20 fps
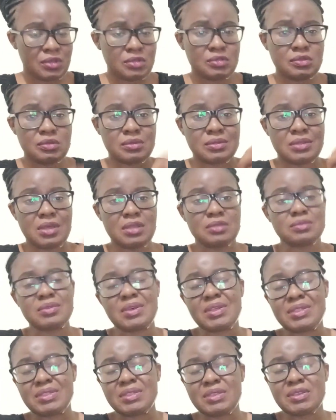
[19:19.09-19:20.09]
So that's
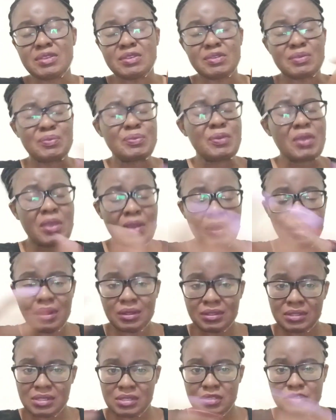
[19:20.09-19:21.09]
why we
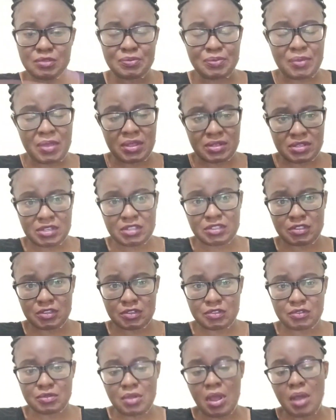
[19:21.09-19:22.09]
all need to pay
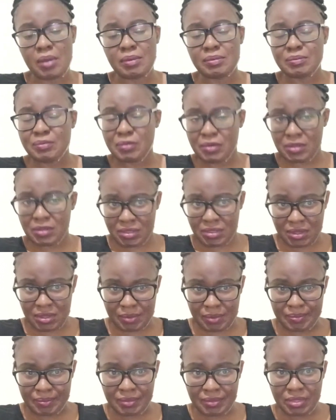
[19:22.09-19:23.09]
attention to our
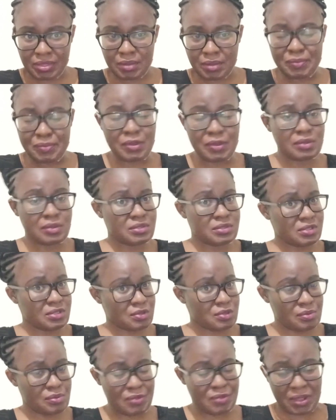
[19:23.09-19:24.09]
breathing because it
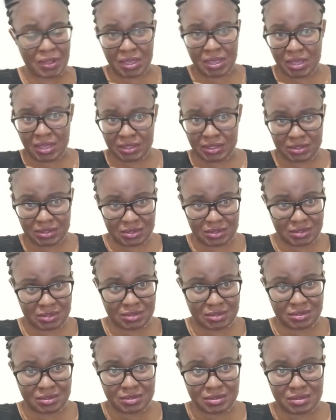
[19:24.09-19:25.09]

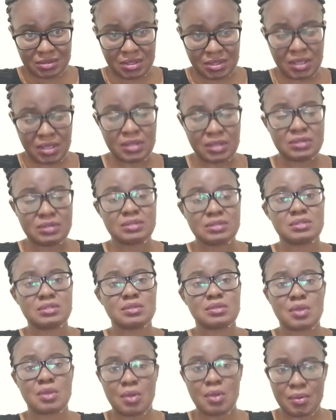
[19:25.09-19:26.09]
communicates. It
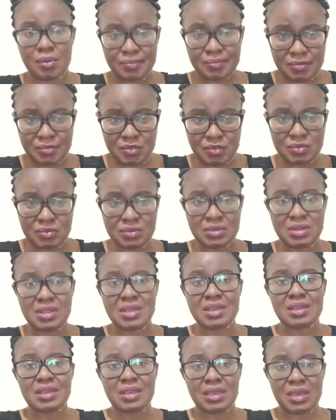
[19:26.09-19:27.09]

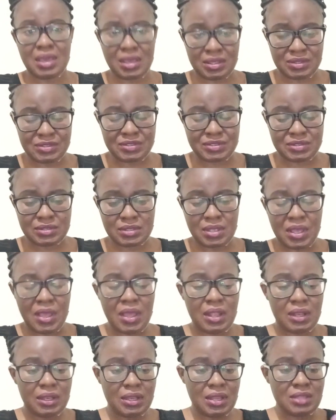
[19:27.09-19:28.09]
communicates.
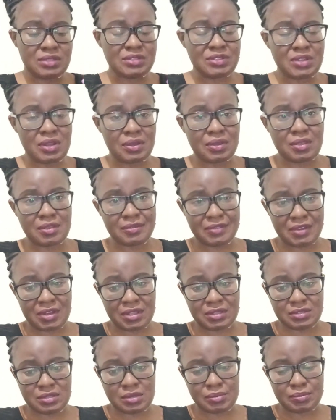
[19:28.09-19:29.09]
Let's now give an
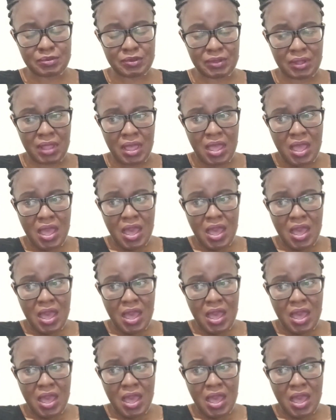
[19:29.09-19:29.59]
example.